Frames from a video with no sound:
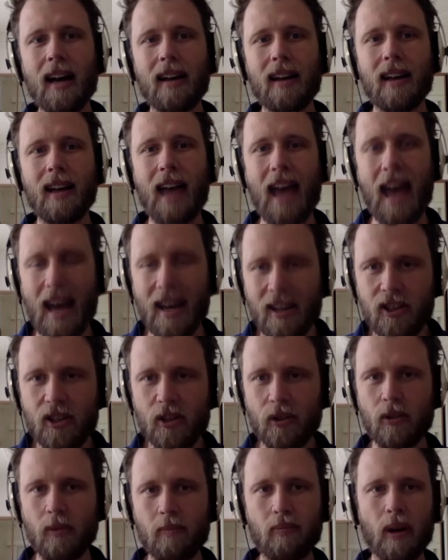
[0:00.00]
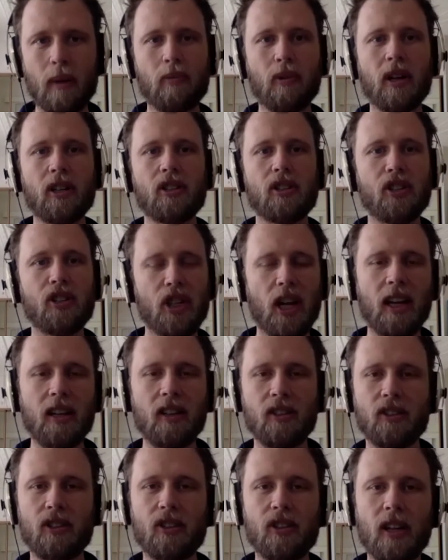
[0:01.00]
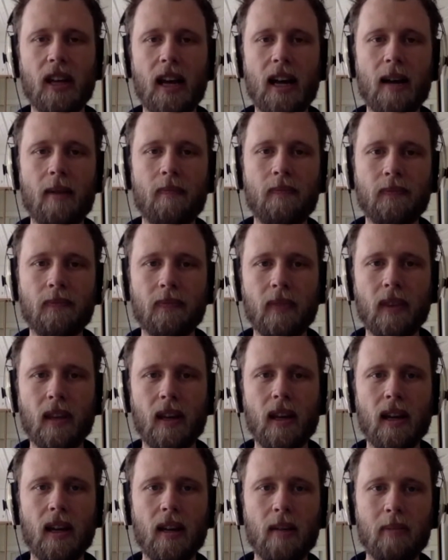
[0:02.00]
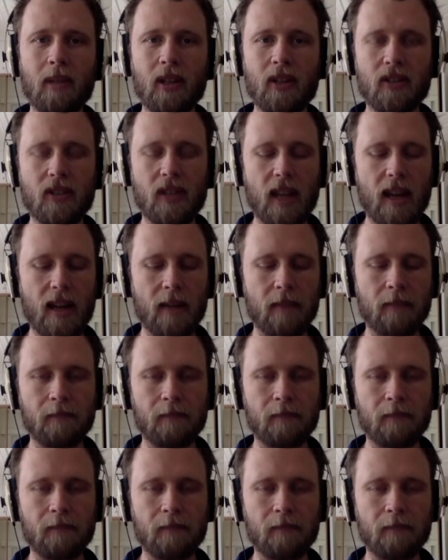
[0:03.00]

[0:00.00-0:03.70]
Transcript: How did your preparation change because of that?